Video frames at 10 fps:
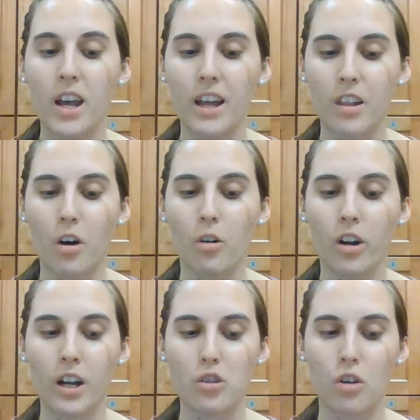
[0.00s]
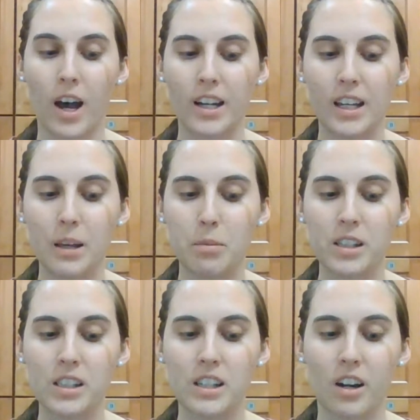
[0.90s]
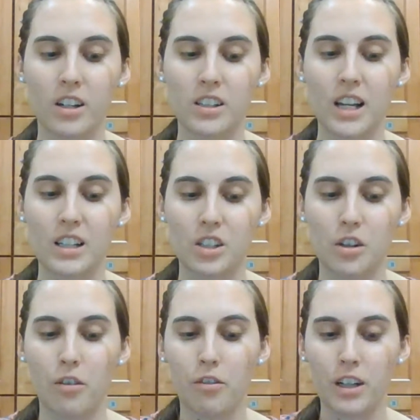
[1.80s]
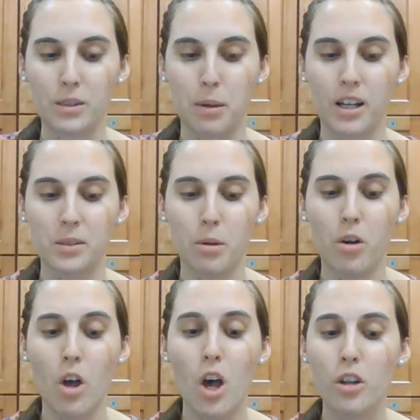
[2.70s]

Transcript: and the owner had tried to keep the stairs as snow-free as possible,